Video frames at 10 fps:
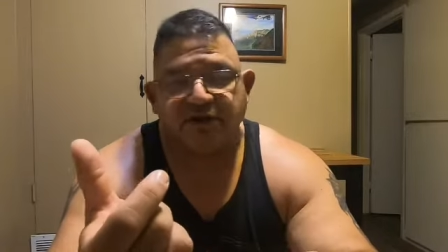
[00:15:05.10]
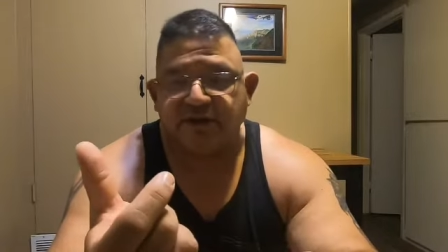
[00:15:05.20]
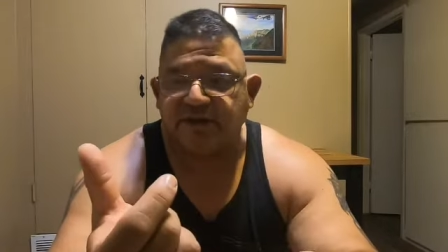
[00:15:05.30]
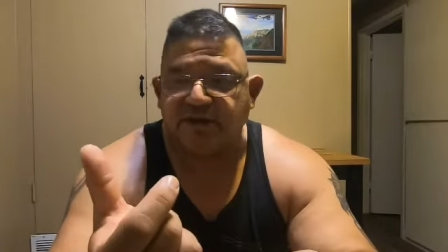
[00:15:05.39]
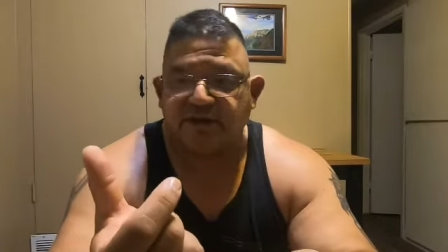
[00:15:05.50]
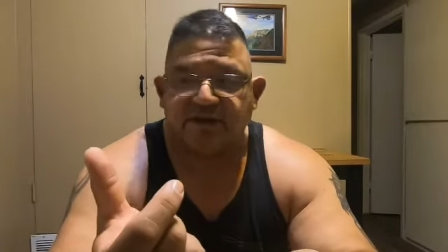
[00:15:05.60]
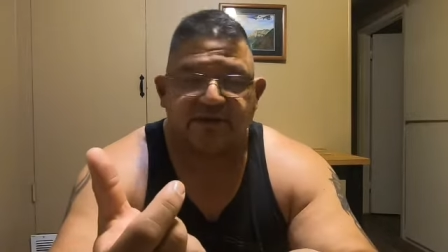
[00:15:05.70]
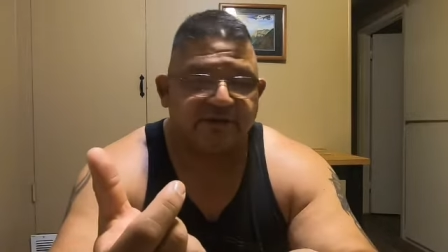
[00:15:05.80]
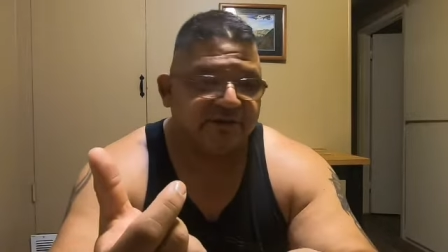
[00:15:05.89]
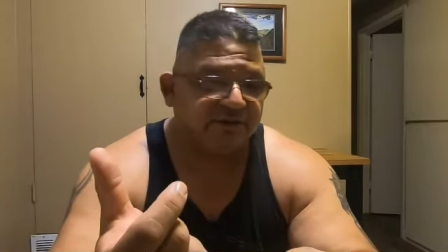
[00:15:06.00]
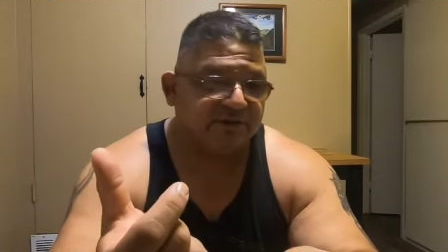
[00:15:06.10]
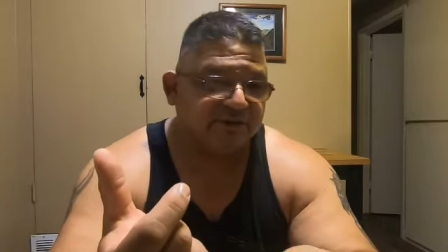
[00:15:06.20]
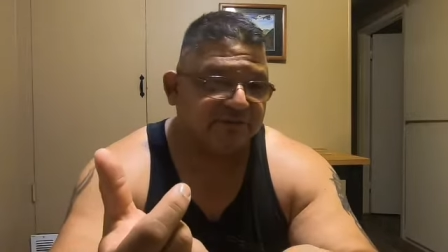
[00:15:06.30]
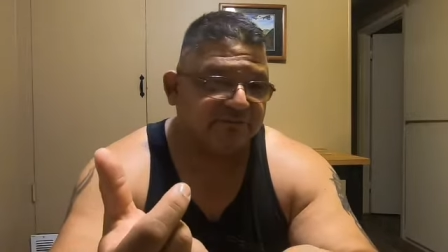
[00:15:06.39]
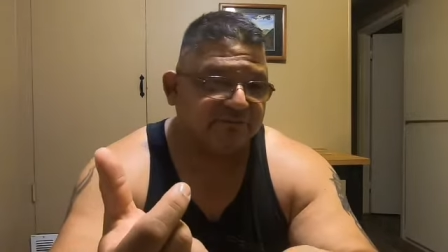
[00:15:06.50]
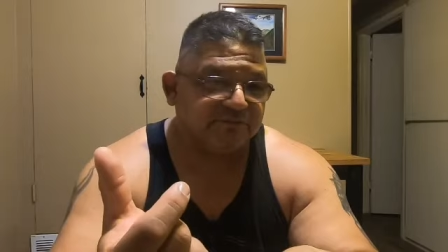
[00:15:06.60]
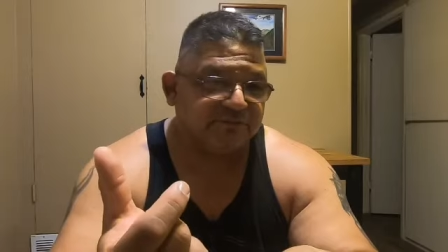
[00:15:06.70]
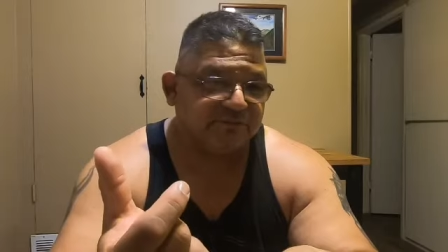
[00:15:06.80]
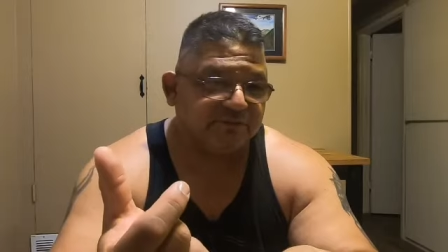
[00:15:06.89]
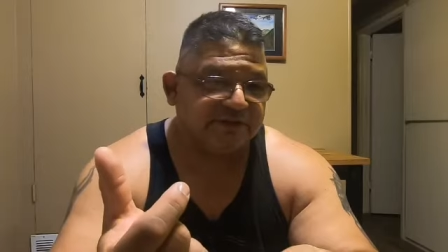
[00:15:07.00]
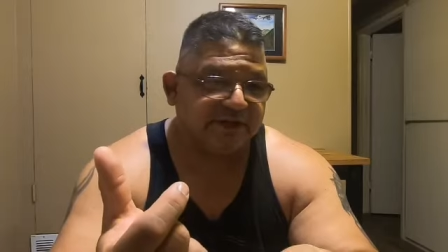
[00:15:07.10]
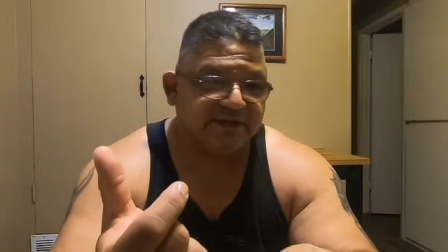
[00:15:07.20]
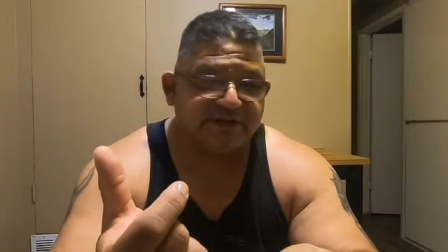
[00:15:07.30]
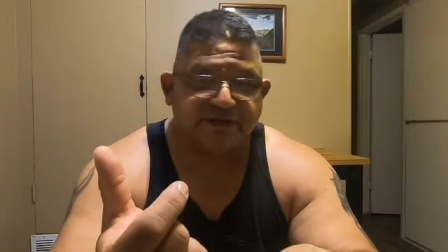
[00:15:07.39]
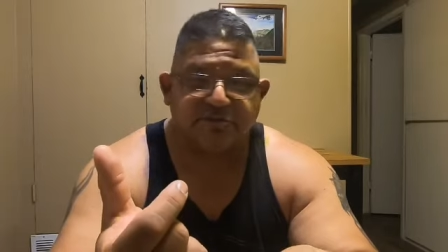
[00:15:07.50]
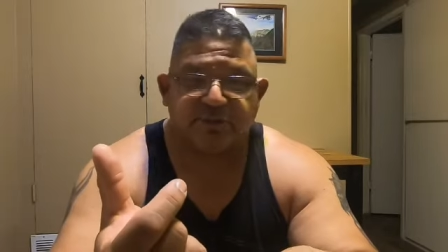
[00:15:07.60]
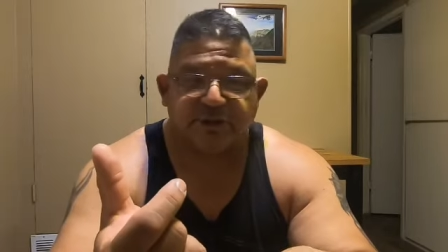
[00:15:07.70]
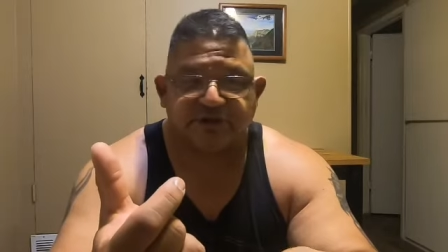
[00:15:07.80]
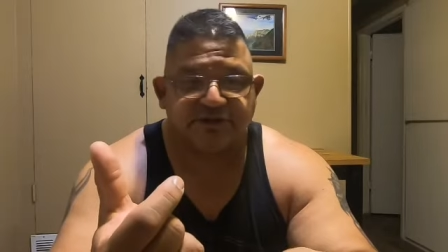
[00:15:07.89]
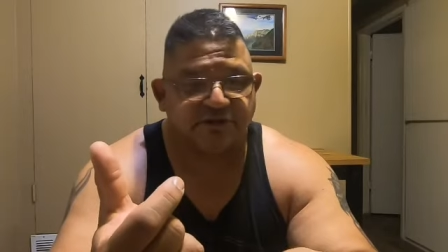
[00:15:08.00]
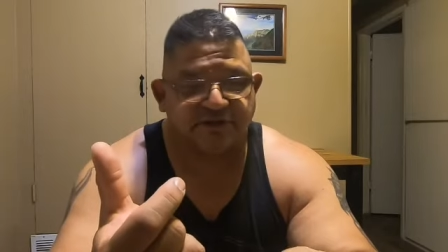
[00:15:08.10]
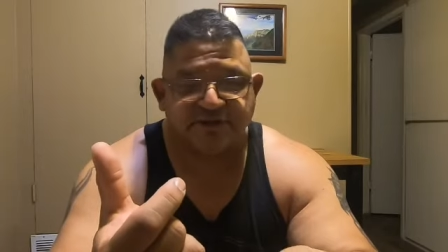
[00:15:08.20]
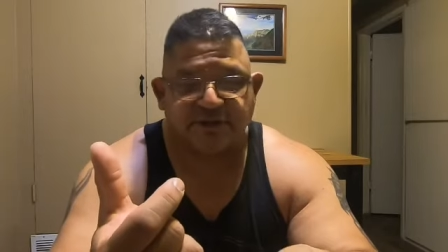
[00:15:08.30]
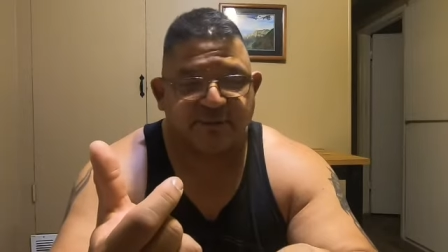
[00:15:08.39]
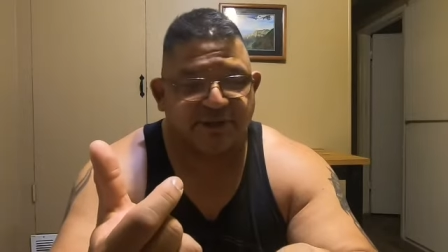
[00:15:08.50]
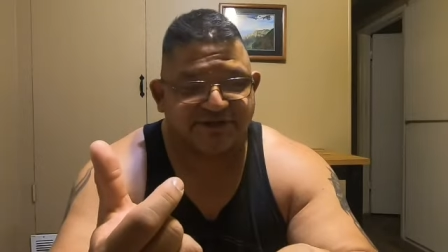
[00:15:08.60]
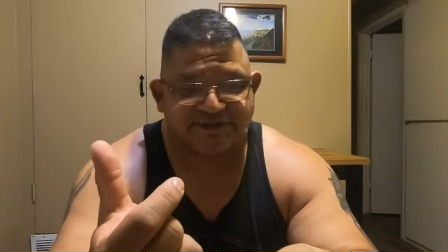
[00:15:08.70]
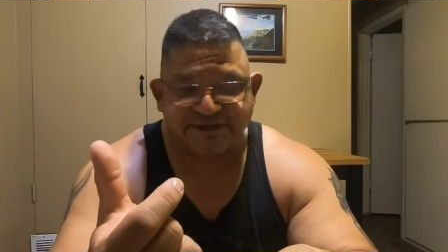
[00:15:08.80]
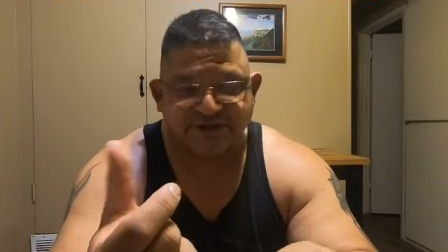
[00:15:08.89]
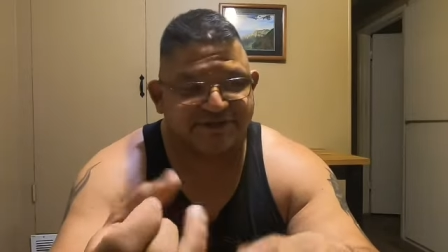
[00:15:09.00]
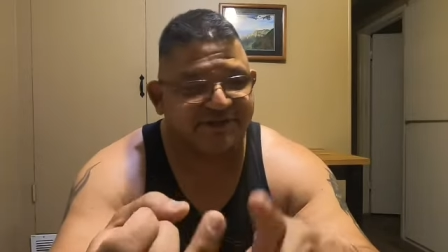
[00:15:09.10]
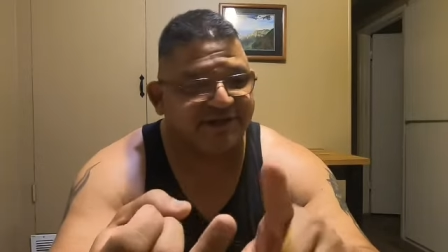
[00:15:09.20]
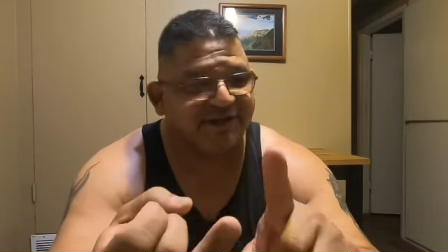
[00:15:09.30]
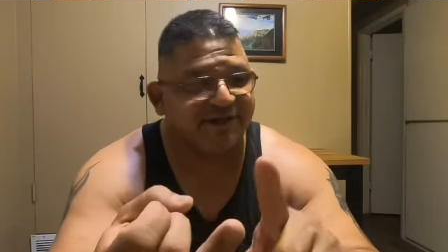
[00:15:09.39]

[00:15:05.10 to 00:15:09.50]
going to get the sending dicks pitch to, dick picks to chicks,